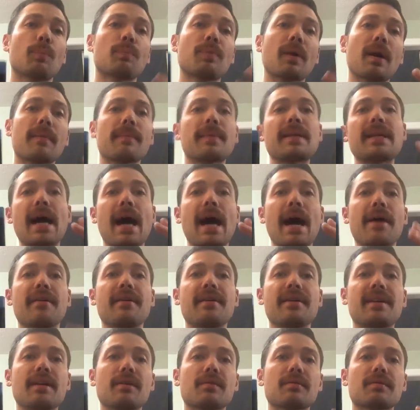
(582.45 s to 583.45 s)
probably
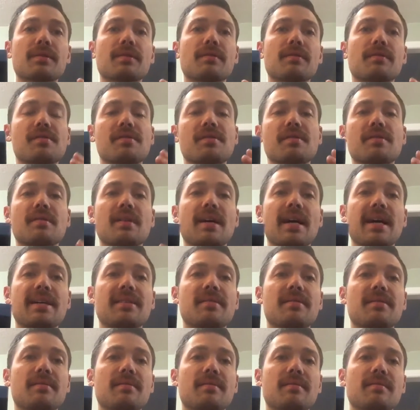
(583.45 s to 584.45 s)
iron out those
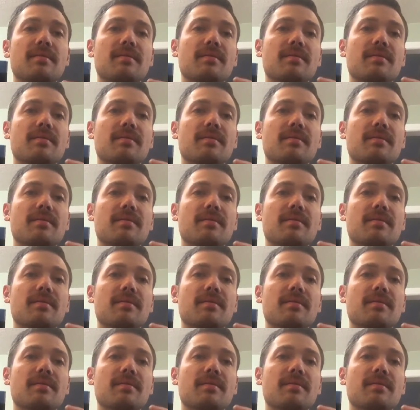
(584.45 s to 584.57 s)
the